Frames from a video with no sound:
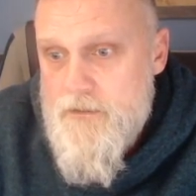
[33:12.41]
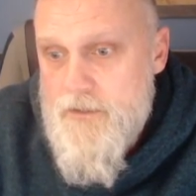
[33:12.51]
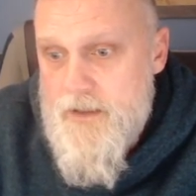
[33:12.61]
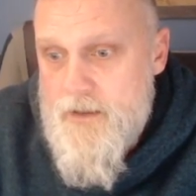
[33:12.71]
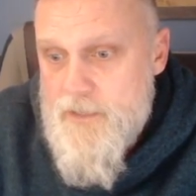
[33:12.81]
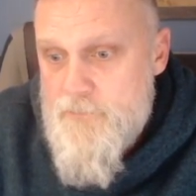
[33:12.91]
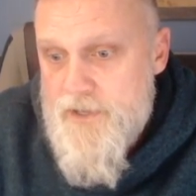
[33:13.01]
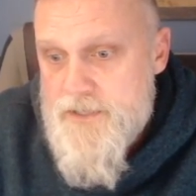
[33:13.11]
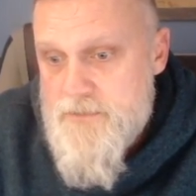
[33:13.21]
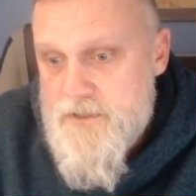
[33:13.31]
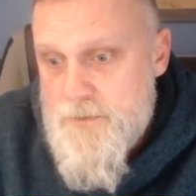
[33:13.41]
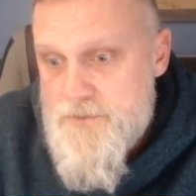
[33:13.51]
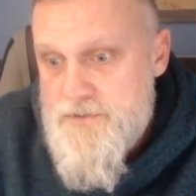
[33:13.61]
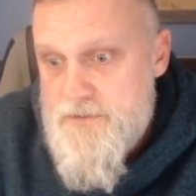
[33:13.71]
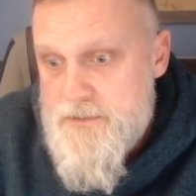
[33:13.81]
And he brings him
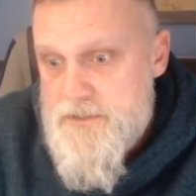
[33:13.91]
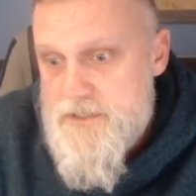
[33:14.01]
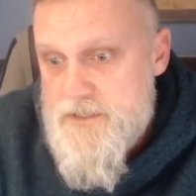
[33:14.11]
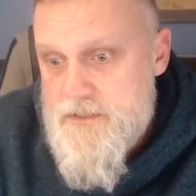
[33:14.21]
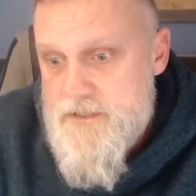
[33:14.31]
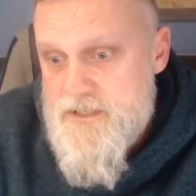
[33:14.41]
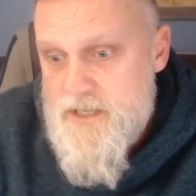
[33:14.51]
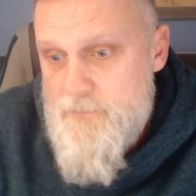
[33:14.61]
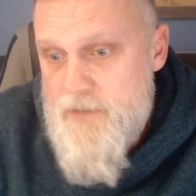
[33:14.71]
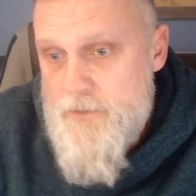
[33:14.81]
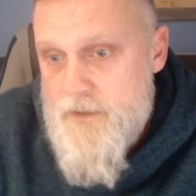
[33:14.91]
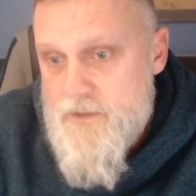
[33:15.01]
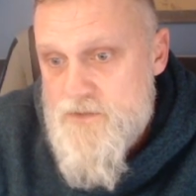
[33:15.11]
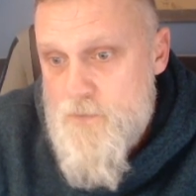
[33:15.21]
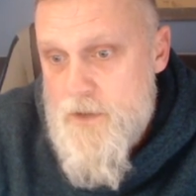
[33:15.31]
closer to this setup area
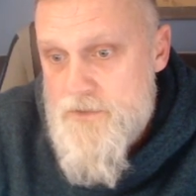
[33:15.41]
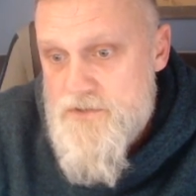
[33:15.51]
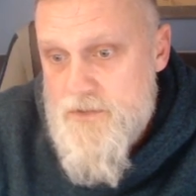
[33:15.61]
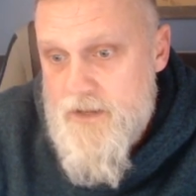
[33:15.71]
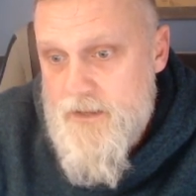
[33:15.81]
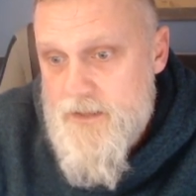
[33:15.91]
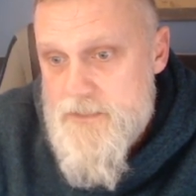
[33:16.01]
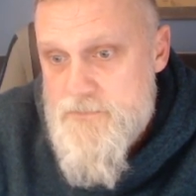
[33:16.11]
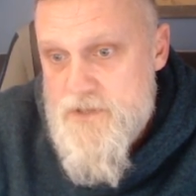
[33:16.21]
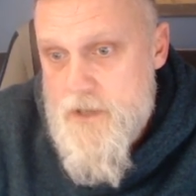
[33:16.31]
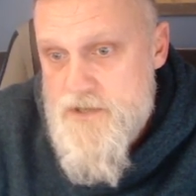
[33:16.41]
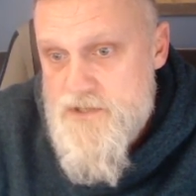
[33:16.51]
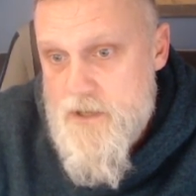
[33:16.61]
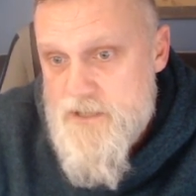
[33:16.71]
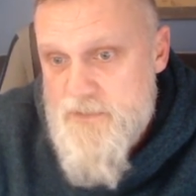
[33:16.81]
as well, so that I can get some side
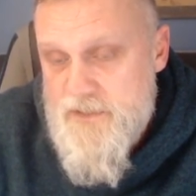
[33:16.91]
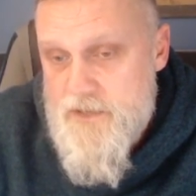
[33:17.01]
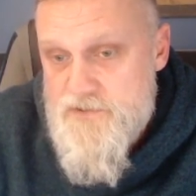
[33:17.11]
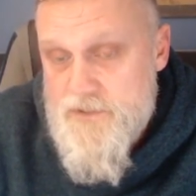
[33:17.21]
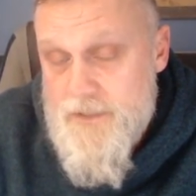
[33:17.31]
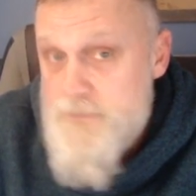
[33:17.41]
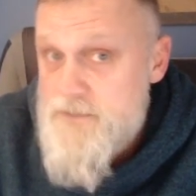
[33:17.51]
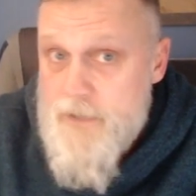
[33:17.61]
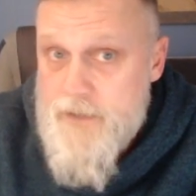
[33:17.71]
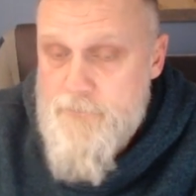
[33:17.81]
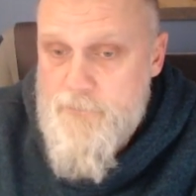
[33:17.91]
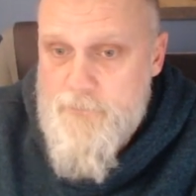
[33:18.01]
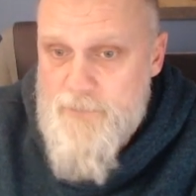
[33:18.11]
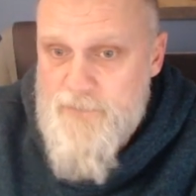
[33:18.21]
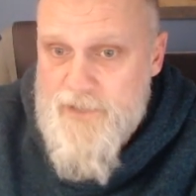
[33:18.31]
shots potentially. That was my
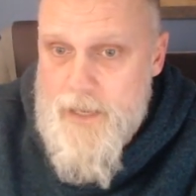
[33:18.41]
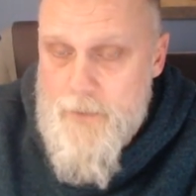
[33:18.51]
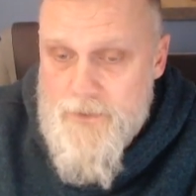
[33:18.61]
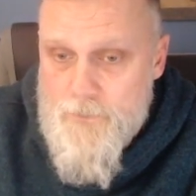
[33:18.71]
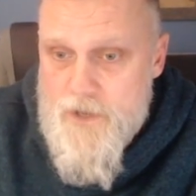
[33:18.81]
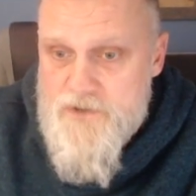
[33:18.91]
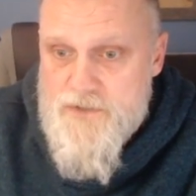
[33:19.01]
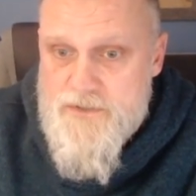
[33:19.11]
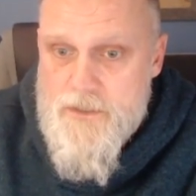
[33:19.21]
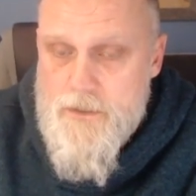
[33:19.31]
plan with the Russians.